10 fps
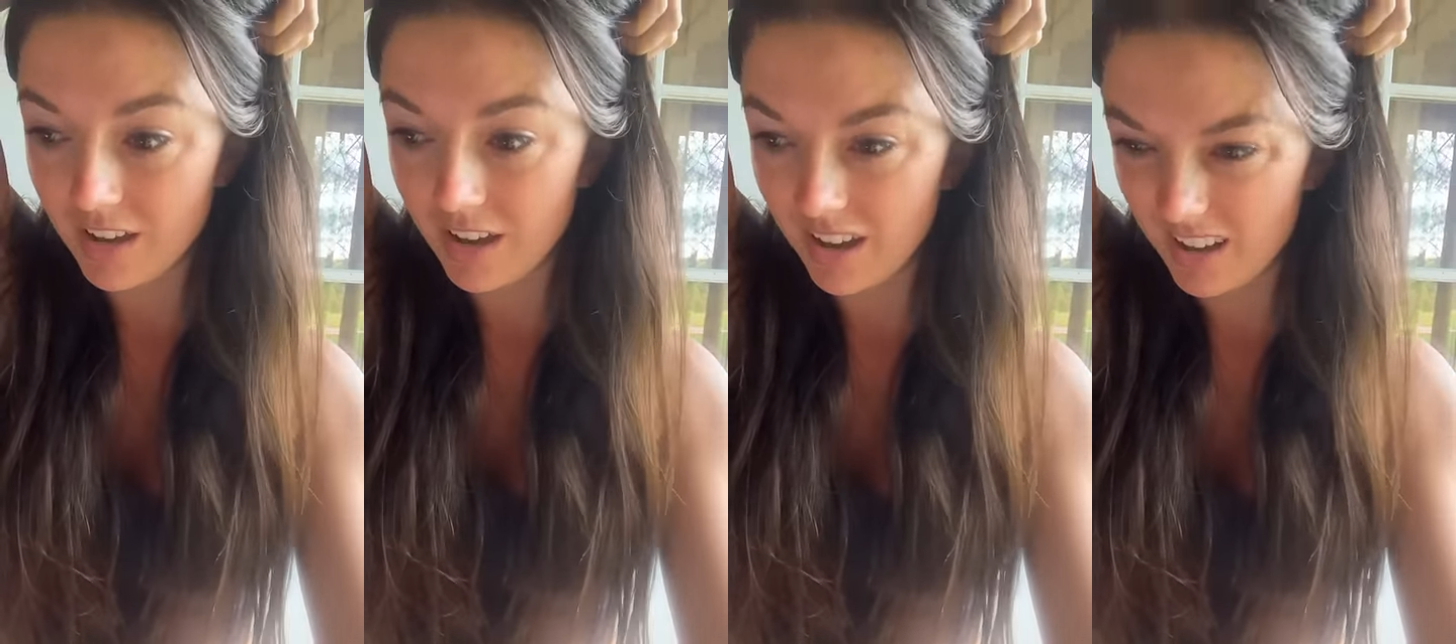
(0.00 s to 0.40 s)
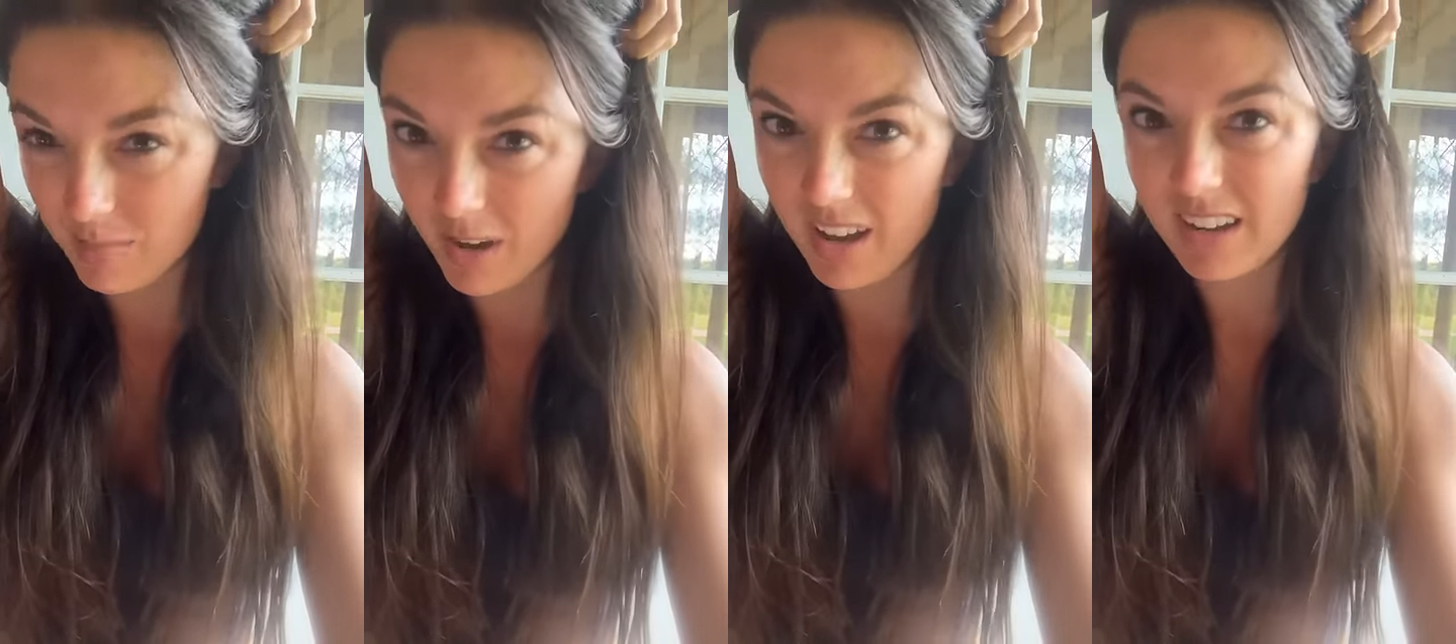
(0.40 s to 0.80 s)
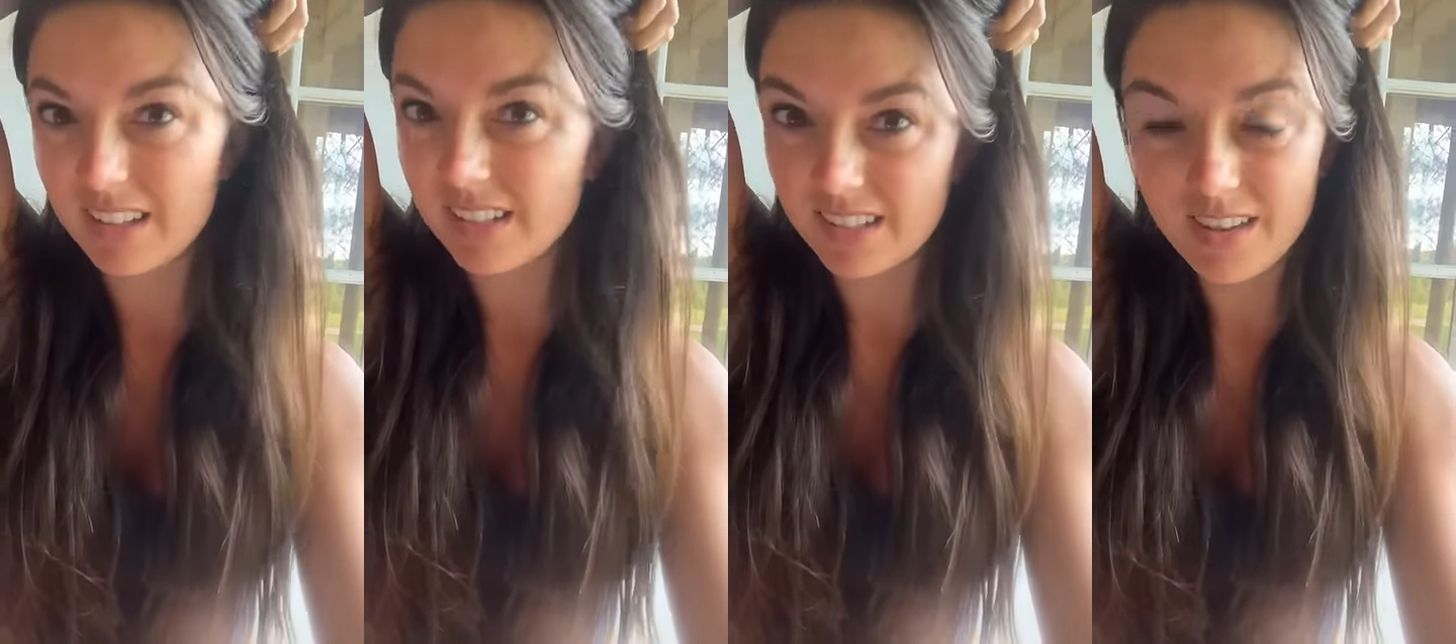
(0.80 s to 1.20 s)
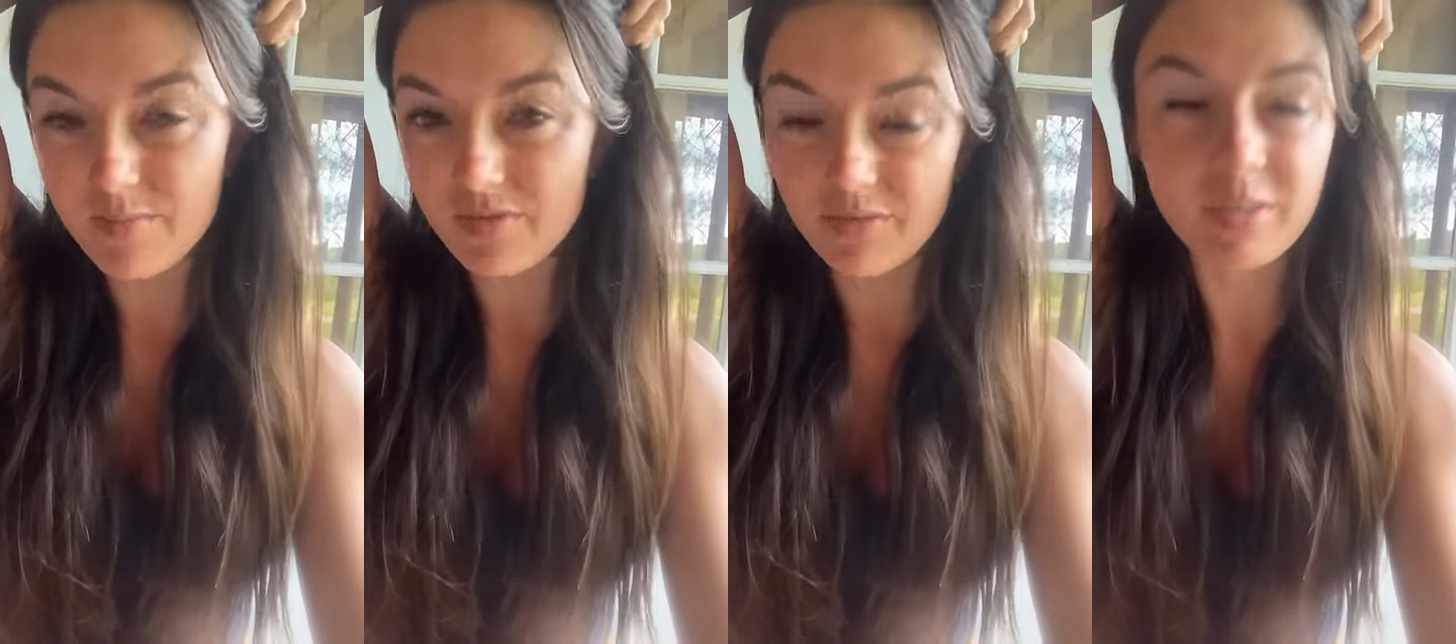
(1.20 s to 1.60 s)
antibiotics to
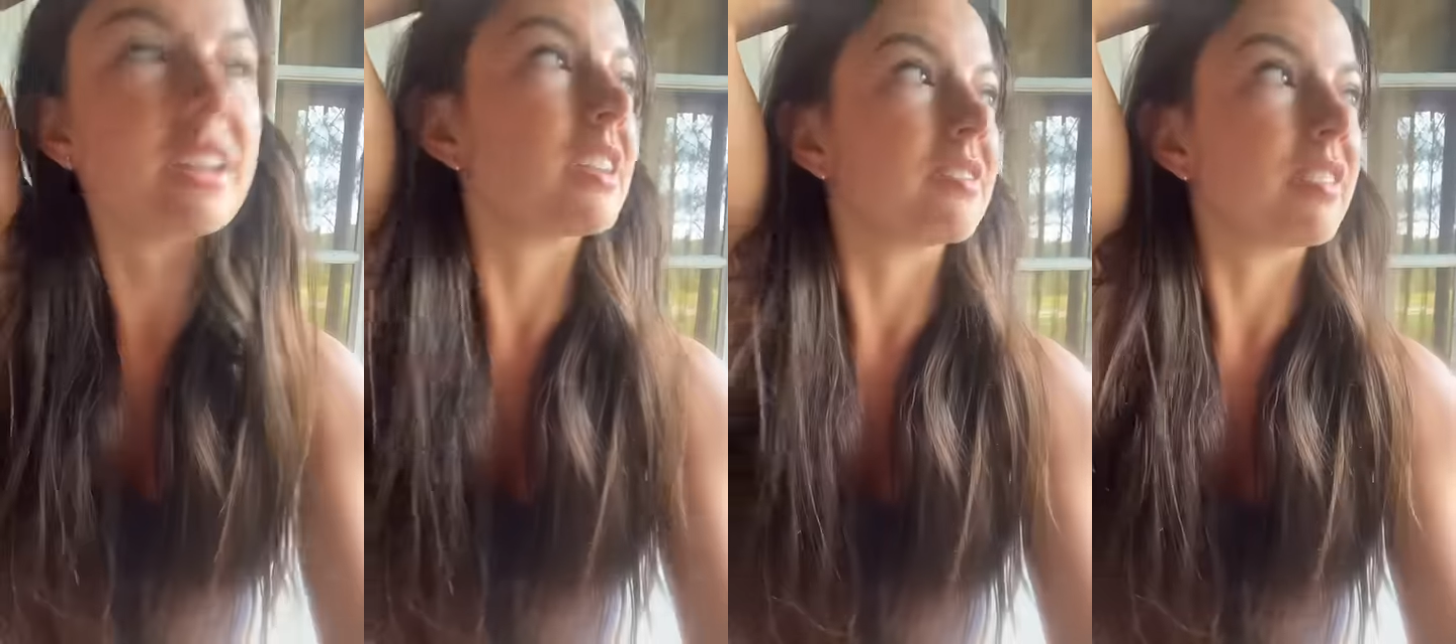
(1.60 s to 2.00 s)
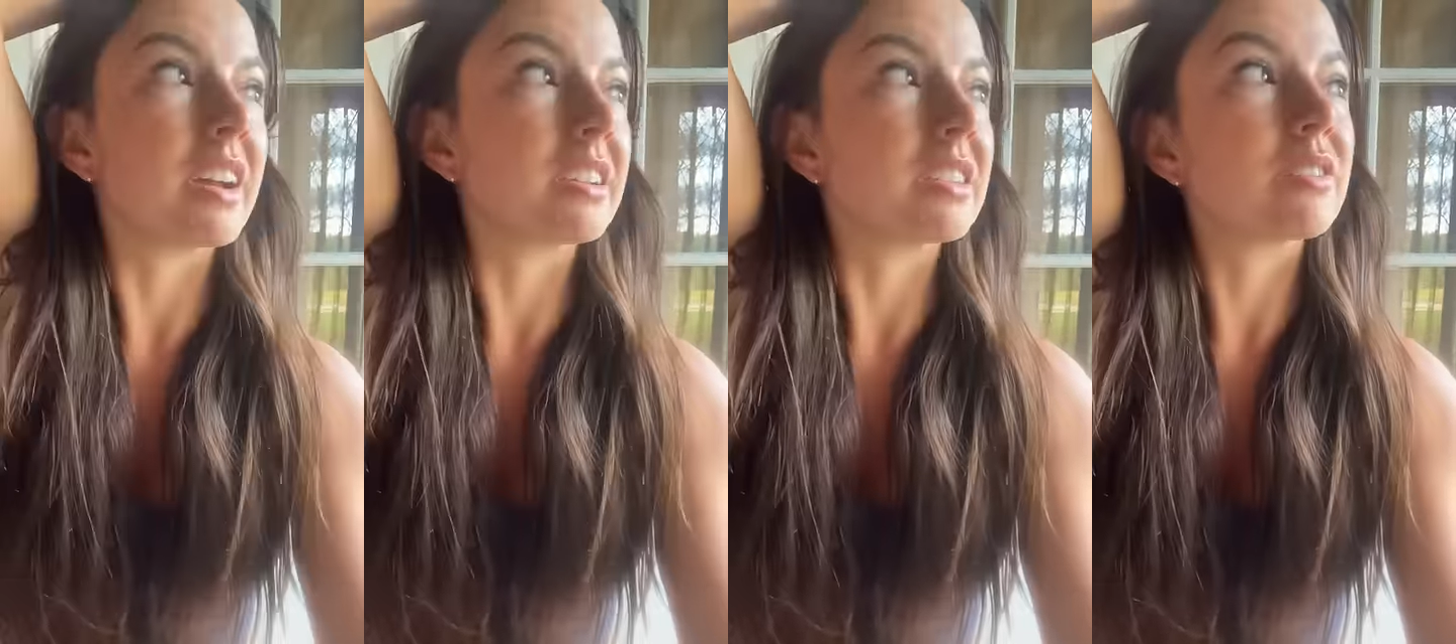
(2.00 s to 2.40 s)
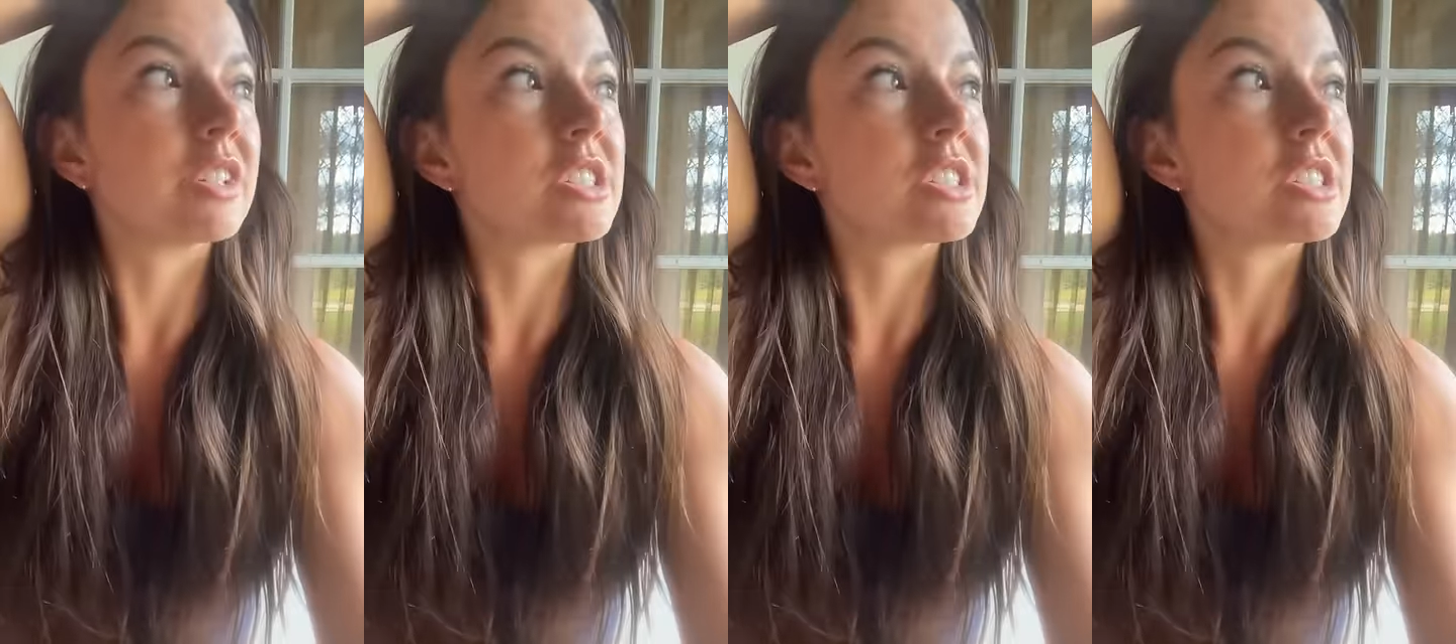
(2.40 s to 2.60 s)
keep it from getting infected,